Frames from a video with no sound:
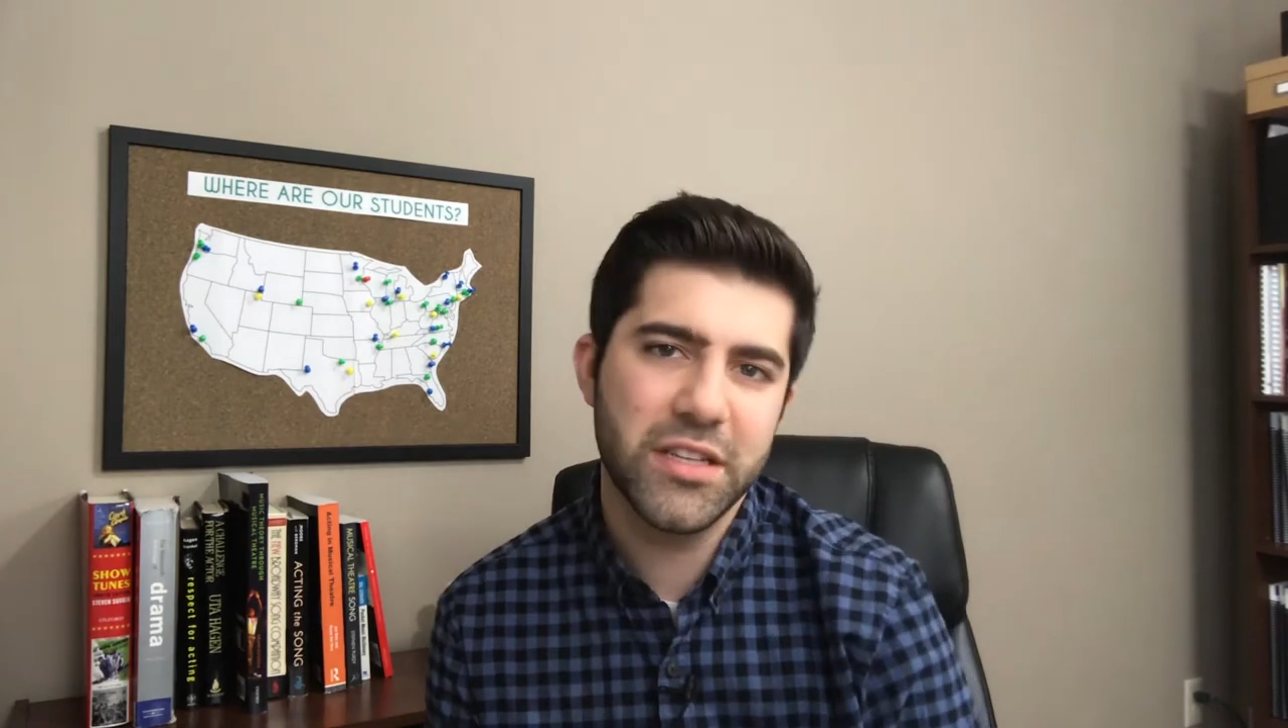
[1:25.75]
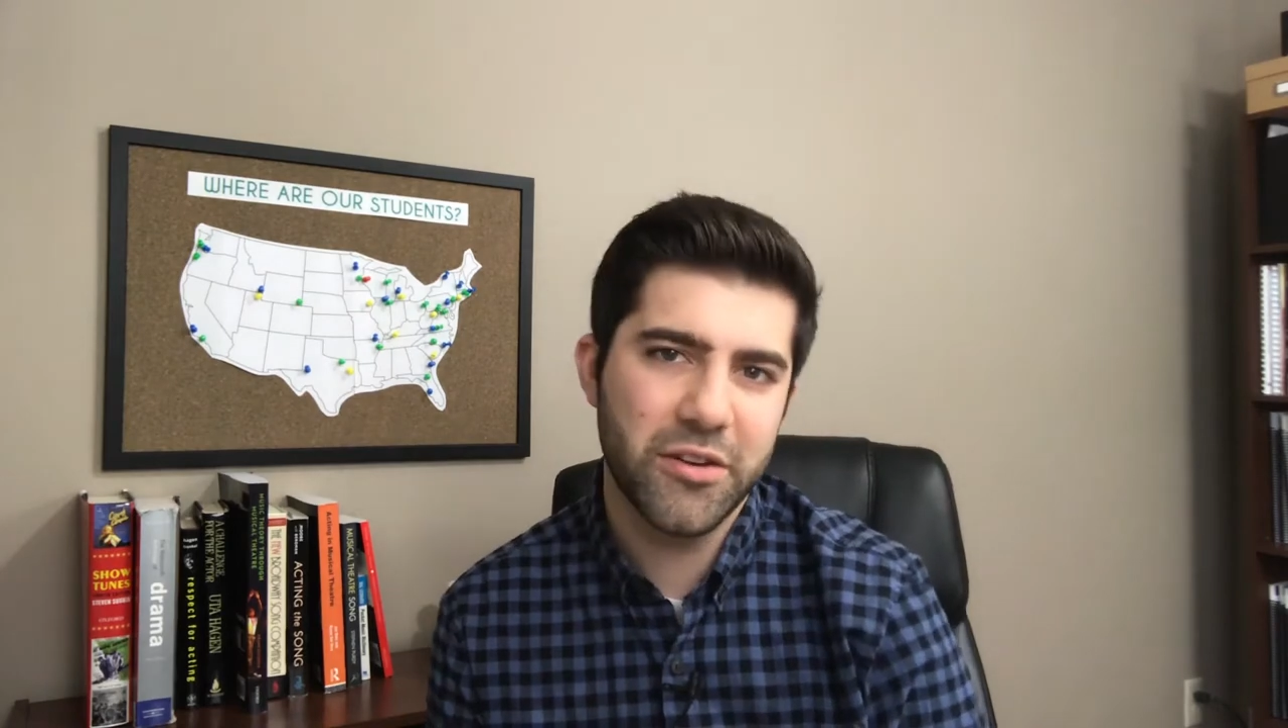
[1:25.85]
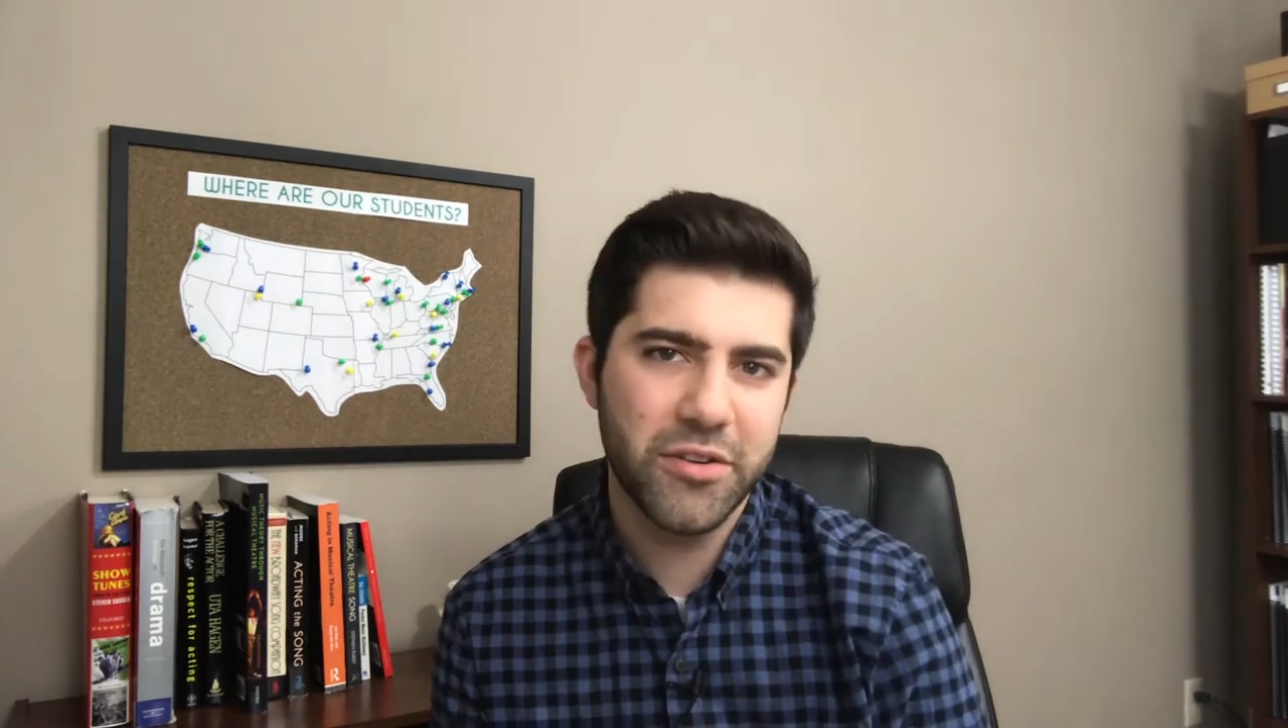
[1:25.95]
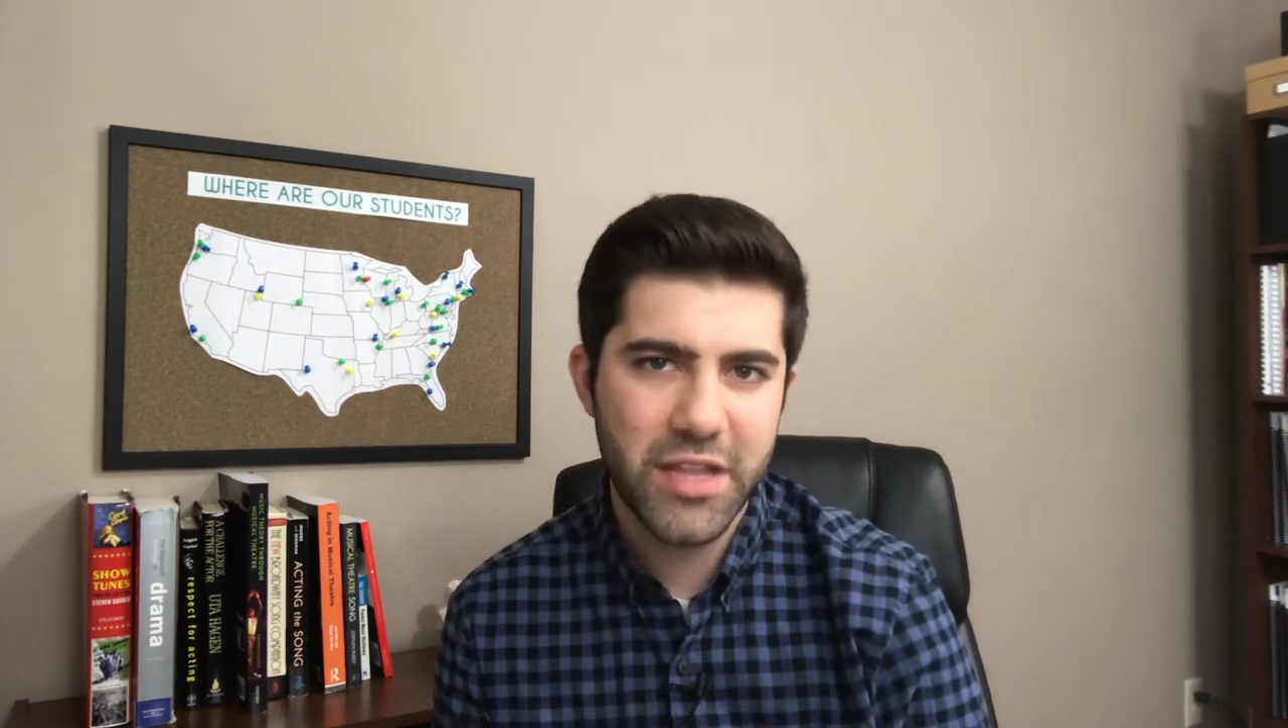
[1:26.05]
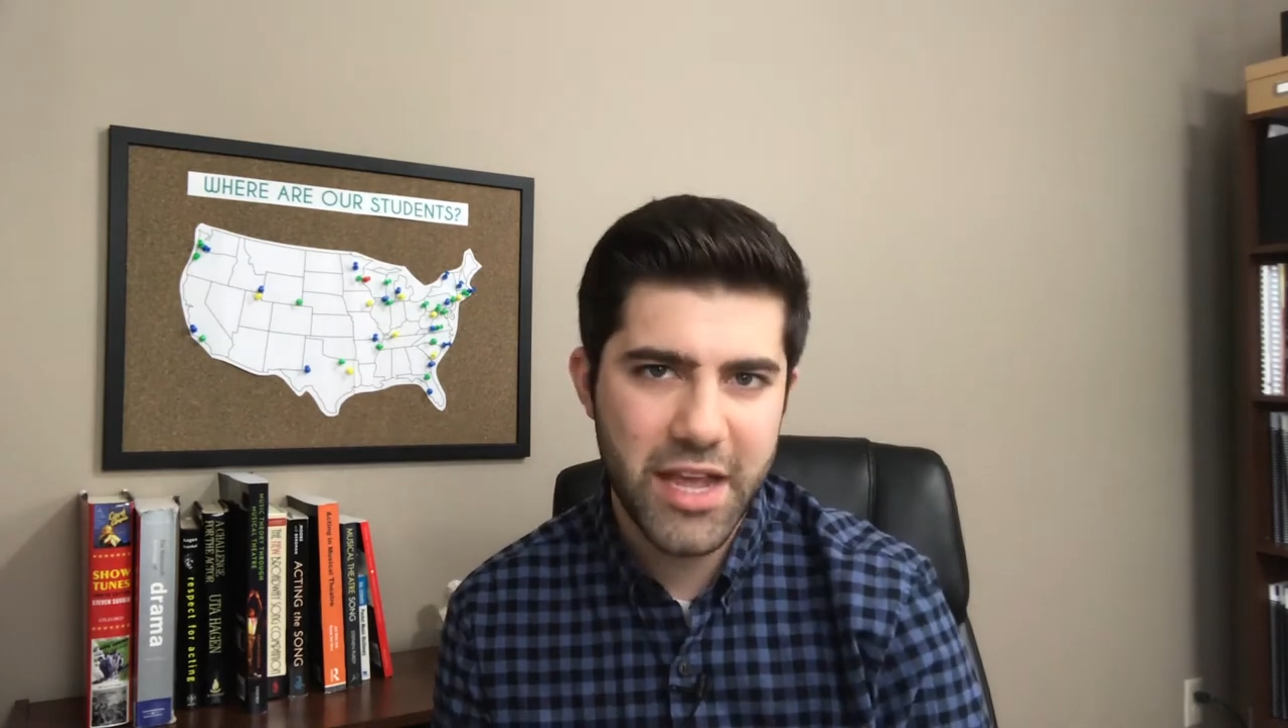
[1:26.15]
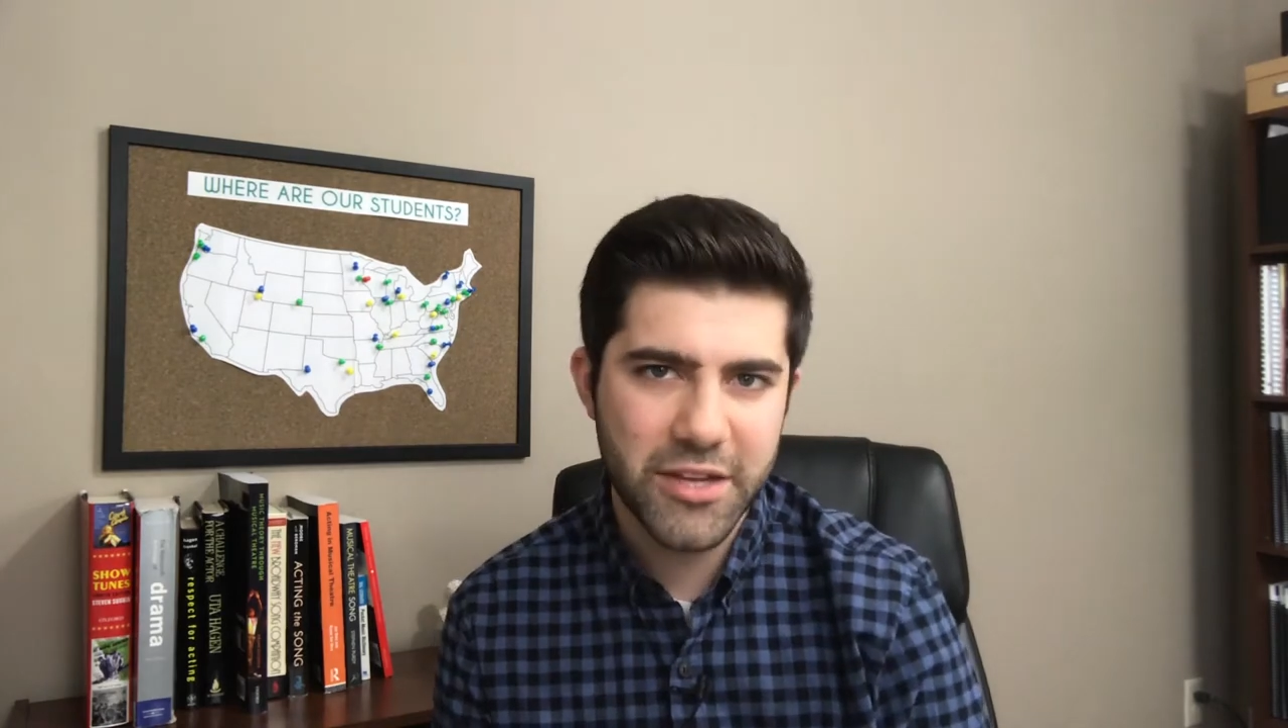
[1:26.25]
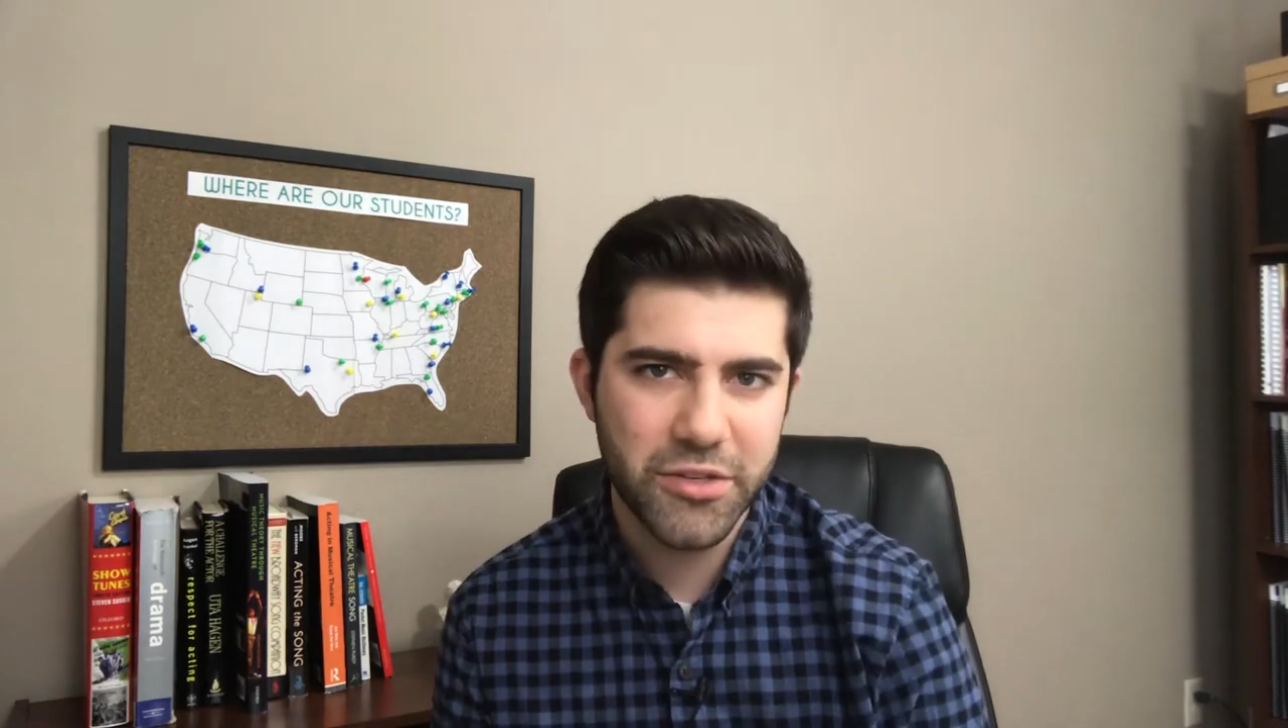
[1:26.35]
under the age